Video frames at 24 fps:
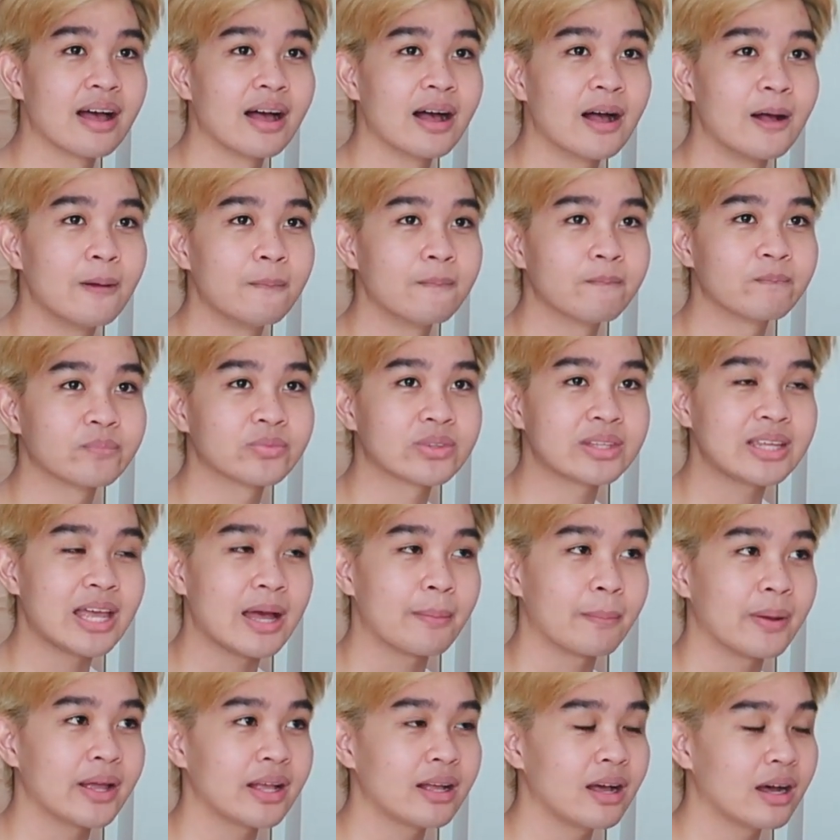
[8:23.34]

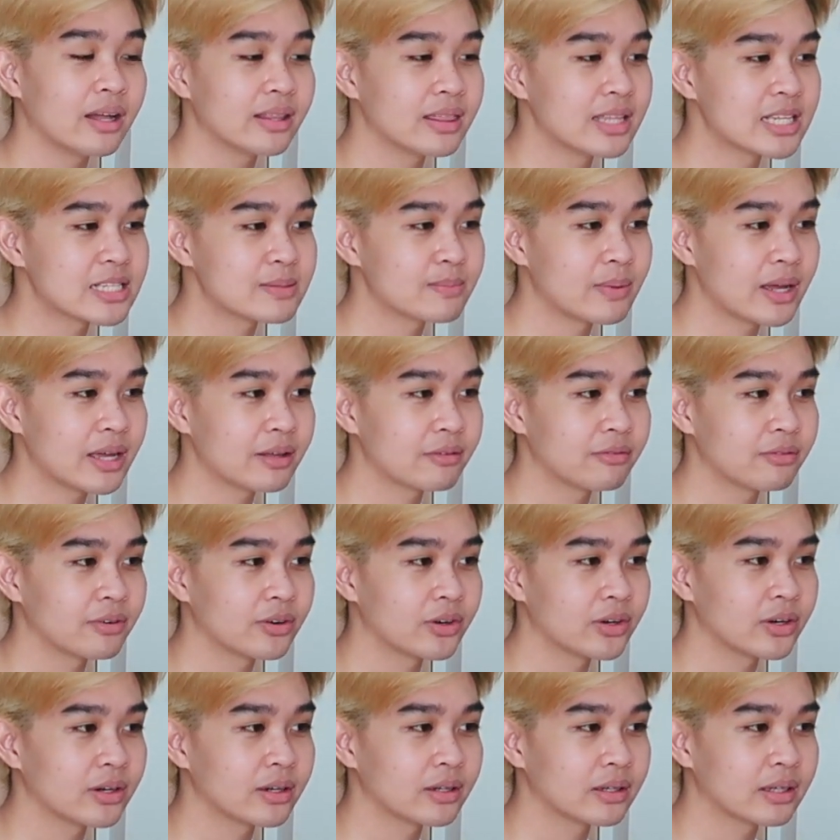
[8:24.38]
Yeah, I got this mic
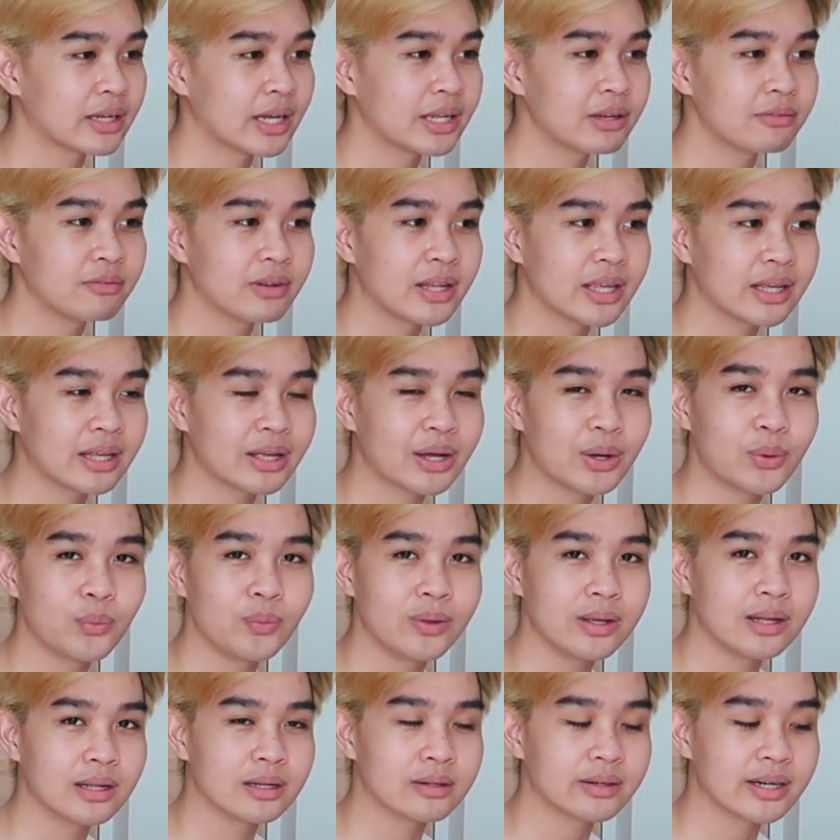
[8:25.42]
for kind of like a
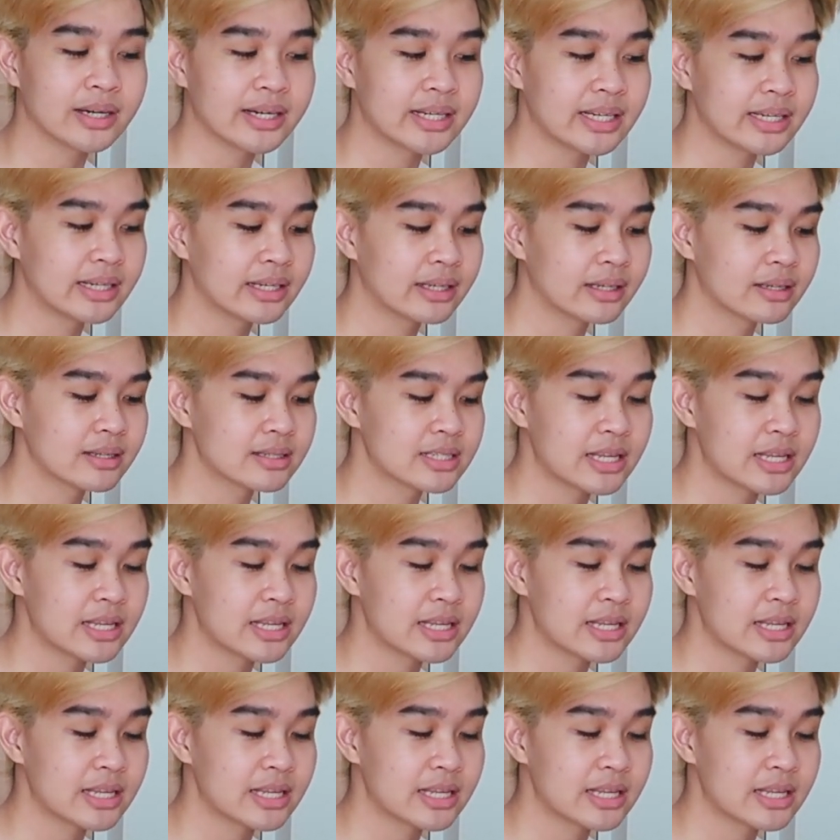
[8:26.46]
week already.